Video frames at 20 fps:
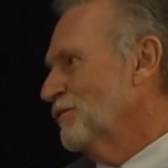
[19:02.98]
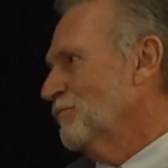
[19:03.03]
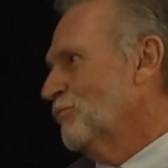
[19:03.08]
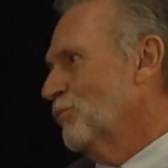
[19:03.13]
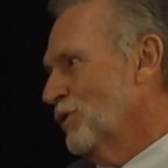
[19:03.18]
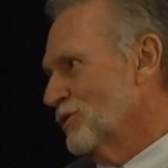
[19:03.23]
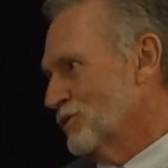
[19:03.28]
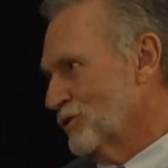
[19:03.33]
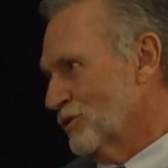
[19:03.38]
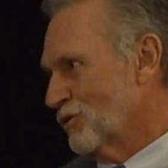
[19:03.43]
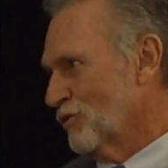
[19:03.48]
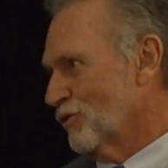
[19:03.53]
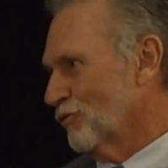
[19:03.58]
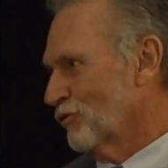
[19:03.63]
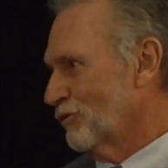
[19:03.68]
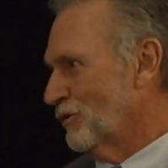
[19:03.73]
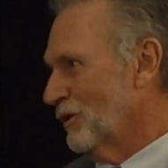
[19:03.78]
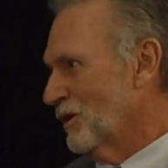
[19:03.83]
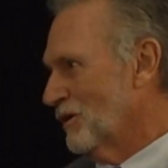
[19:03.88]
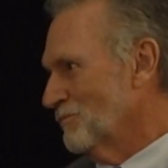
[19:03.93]
Boys and
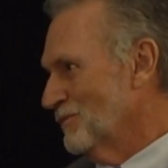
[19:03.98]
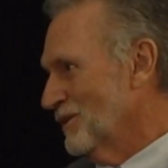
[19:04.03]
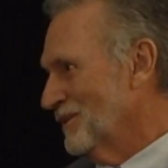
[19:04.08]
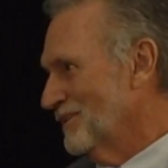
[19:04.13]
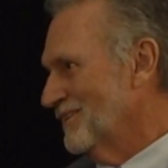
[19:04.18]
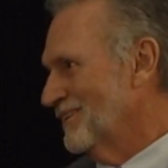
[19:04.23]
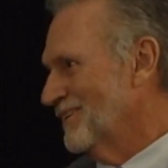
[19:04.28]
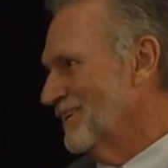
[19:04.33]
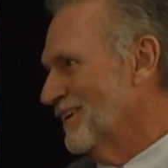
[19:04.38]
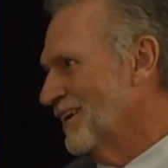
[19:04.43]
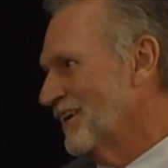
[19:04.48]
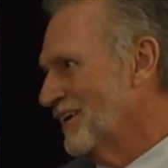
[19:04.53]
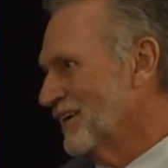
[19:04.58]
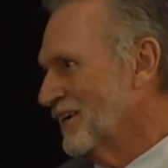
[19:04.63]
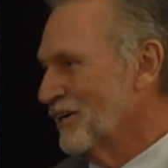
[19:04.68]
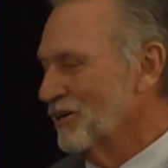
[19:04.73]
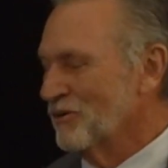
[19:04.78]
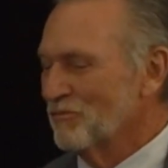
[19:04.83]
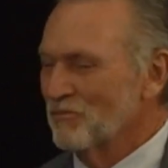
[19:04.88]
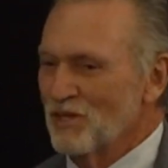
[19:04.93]
Girls Club,
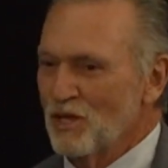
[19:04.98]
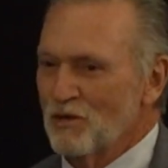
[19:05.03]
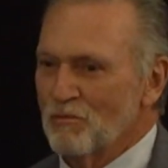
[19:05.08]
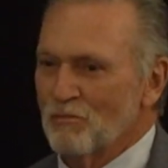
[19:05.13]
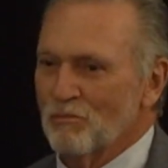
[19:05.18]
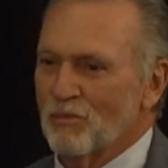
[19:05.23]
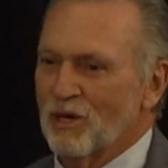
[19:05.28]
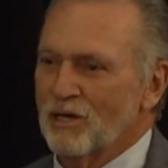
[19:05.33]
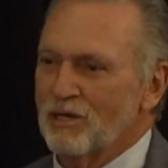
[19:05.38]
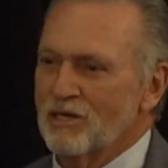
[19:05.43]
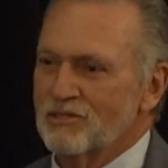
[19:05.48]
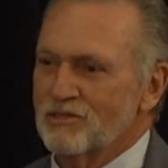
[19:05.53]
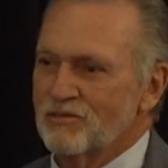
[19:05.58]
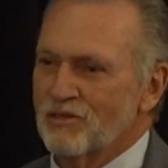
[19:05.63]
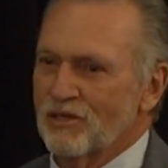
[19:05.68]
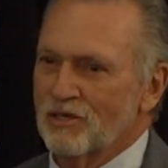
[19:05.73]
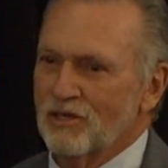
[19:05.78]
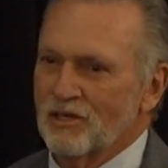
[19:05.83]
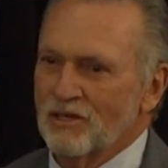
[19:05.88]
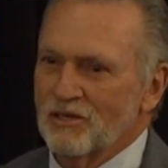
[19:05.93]
but it's
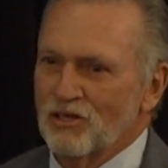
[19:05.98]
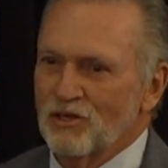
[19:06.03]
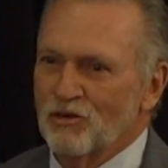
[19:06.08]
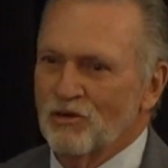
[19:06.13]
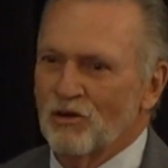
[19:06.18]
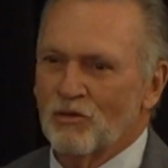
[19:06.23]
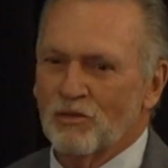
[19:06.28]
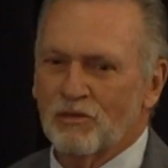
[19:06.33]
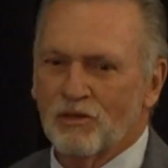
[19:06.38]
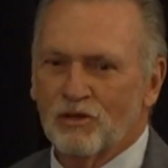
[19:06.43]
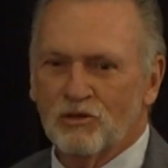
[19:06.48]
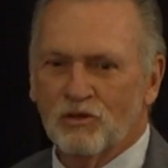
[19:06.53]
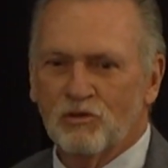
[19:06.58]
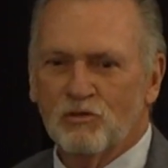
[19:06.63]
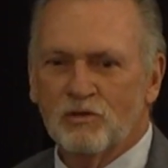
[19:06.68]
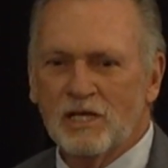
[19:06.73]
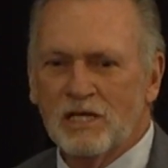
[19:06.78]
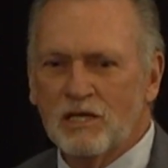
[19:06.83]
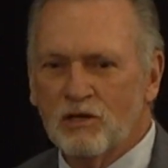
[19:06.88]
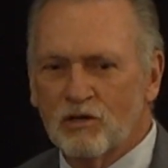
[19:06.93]
the
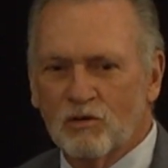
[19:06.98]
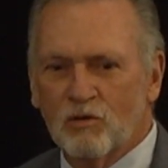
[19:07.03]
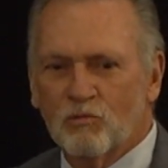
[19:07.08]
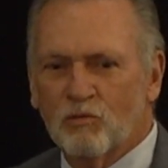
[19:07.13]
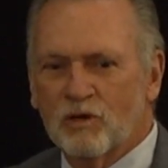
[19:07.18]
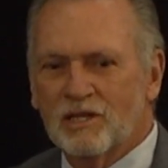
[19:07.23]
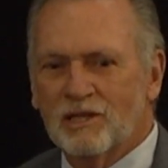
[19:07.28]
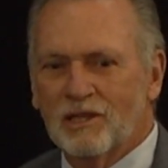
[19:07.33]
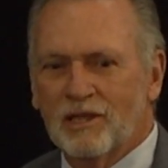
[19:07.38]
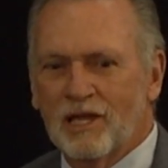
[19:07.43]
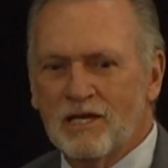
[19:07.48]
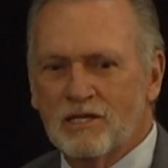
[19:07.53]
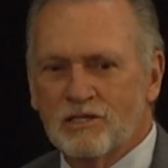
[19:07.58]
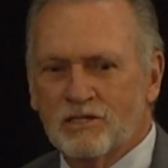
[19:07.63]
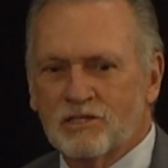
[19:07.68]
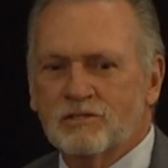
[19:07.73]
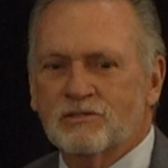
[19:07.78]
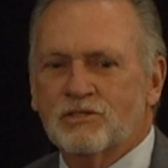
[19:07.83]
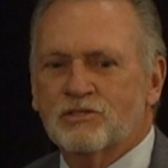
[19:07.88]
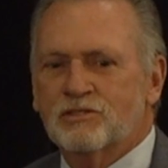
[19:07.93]
unique
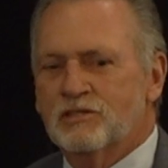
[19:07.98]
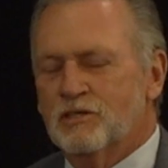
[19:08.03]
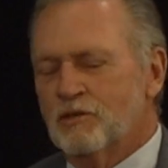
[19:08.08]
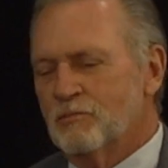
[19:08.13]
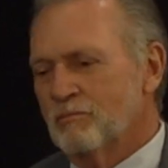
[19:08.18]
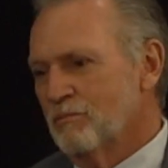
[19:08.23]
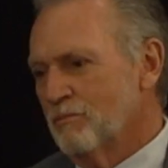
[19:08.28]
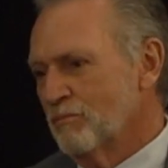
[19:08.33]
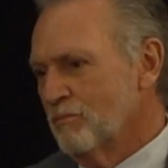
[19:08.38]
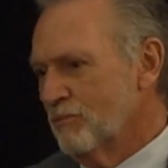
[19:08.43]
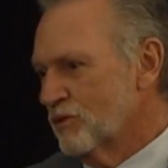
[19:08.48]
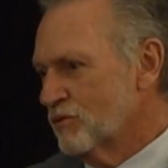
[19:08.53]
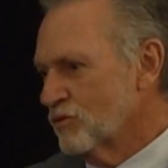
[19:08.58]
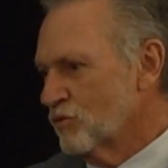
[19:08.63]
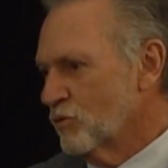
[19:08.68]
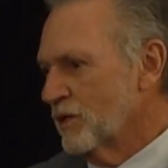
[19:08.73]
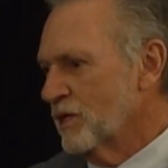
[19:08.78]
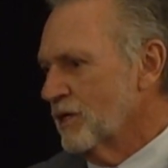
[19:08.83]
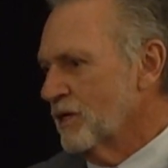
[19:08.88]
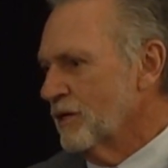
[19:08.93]
relationship
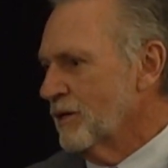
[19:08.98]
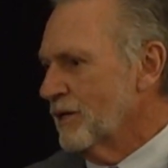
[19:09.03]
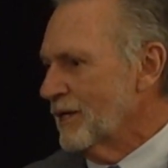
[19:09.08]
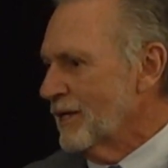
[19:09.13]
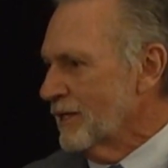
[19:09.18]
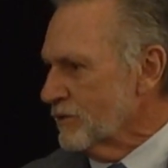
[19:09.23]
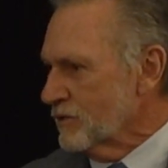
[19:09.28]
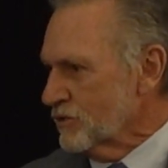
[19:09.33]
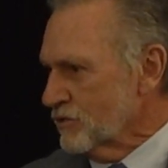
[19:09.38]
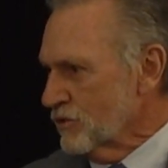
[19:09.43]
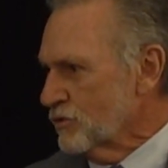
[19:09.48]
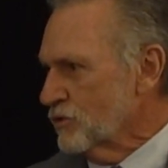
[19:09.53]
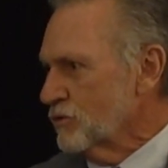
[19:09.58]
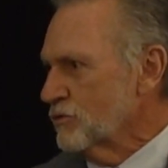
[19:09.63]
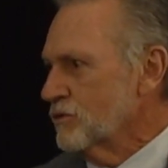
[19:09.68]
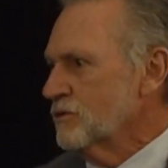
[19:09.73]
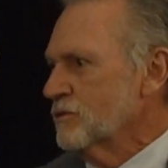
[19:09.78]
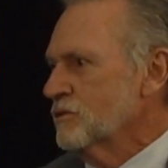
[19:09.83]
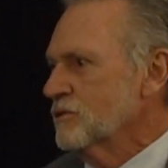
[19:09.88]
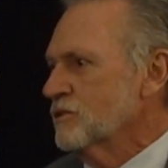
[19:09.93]
between
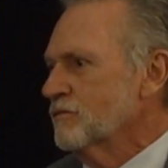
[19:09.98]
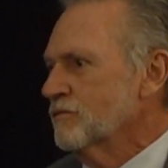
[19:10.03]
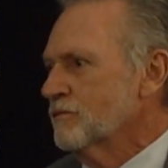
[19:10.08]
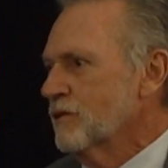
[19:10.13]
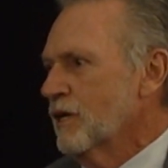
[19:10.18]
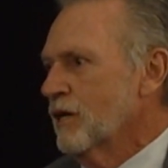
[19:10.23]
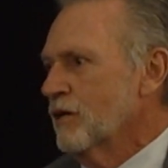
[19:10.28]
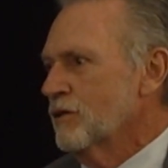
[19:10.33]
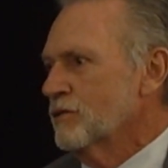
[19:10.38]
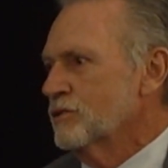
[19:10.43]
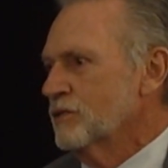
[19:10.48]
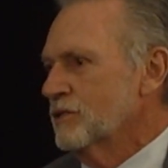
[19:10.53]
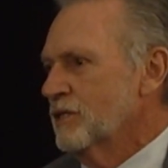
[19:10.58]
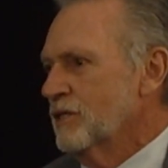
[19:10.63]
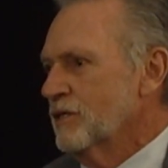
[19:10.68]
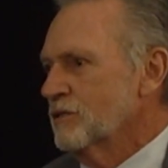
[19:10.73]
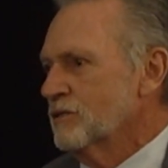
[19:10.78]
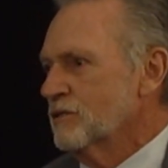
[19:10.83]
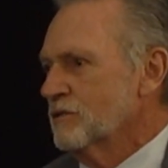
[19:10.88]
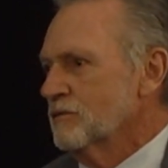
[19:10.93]
institutions of higher
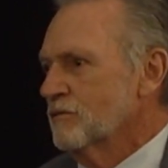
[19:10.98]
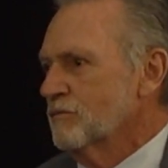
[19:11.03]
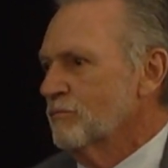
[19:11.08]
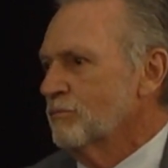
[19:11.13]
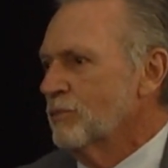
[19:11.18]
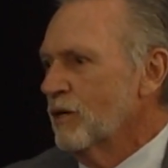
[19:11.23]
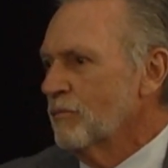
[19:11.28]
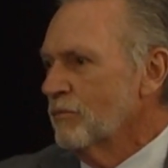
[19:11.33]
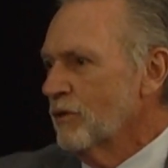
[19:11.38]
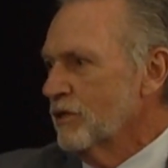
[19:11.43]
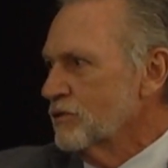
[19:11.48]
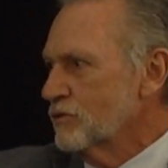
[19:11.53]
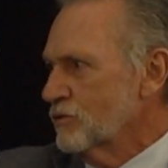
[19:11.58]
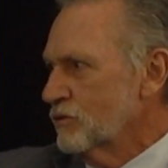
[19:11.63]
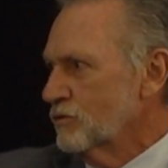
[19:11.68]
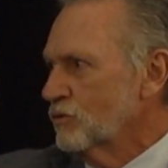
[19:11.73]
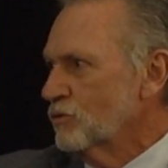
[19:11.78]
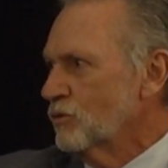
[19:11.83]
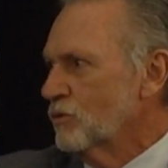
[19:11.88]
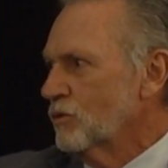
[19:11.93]
education, public
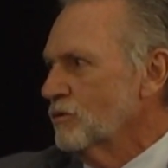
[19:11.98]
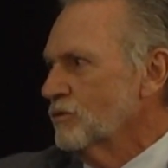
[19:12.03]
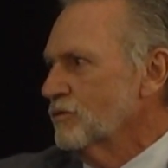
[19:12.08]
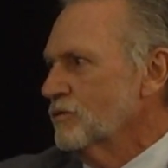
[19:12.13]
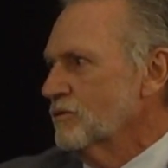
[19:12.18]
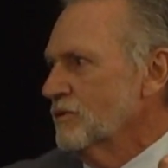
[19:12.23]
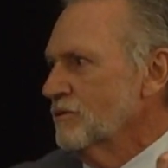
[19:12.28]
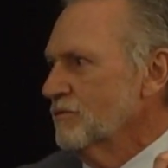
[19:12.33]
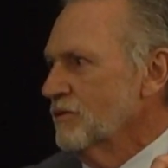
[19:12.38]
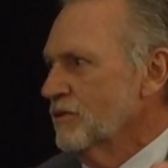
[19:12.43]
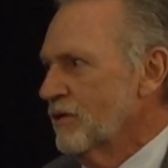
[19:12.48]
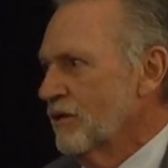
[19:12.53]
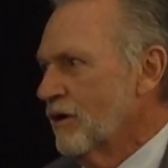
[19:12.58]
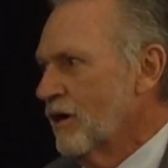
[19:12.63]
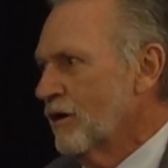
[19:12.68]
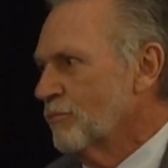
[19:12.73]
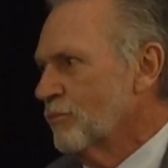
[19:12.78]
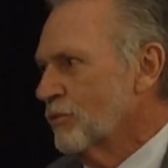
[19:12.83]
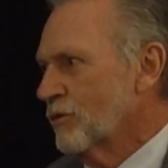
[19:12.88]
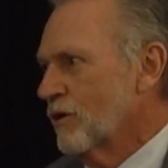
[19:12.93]
schools,
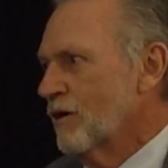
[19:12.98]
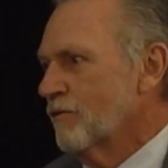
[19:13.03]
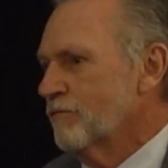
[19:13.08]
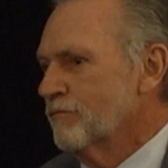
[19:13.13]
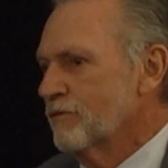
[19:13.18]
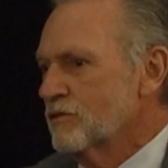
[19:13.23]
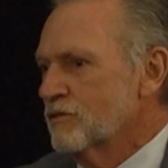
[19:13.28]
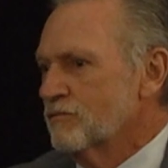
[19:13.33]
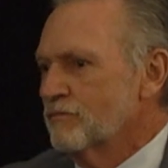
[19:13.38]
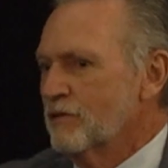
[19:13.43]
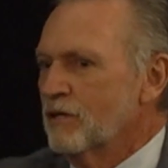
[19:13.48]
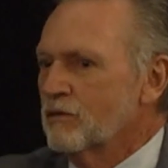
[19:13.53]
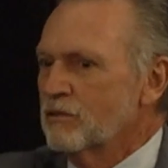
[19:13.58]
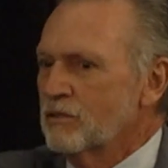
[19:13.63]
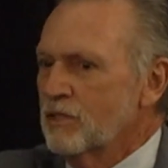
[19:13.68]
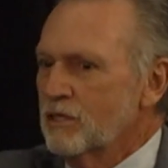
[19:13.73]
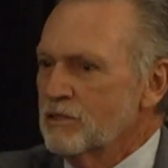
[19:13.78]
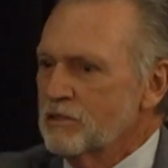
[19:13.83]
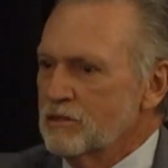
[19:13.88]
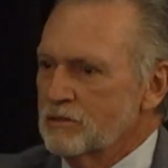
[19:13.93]
nonprofits,
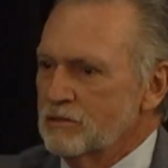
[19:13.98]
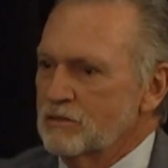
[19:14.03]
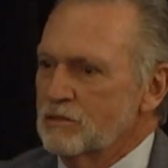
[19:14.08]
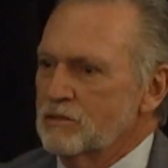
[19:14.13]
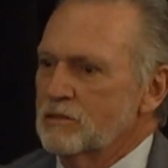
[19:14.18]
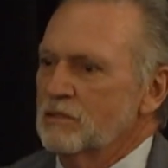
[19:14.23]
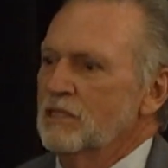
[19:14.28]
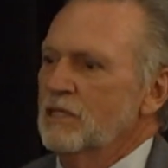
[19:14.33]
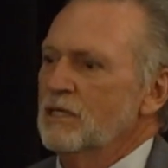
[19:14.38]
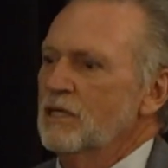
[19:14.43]
foundations,